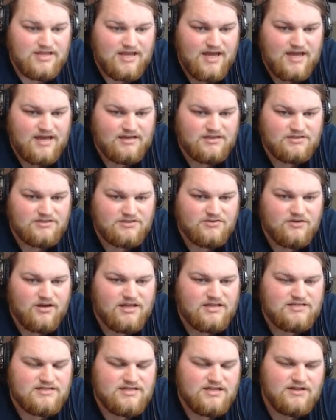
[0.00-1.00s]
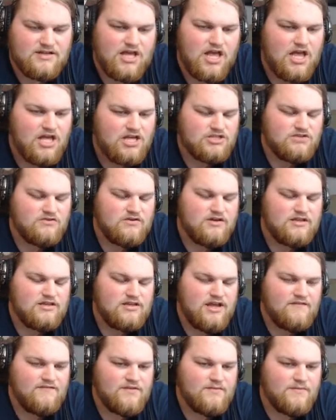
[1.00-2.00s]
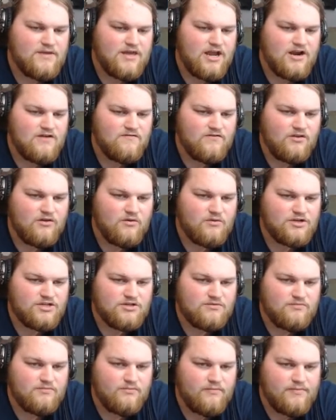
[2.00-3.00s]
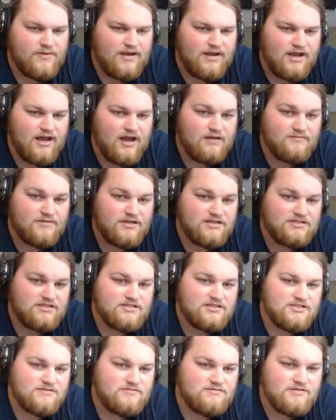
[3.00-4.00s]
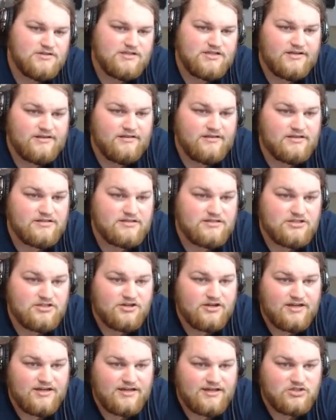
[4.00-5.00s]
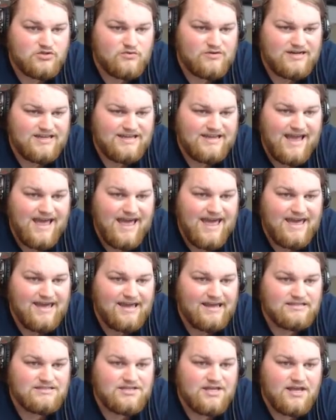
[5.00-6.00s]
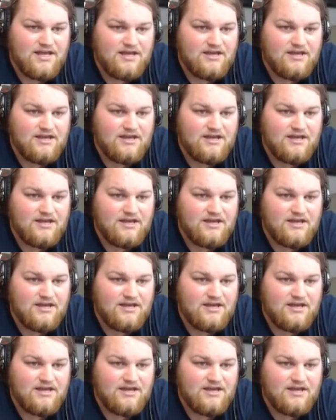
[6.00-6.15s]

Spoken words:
eggs. So you have to be careful on what you're bidding on, because in this particular instance, you're getting 20 eggs.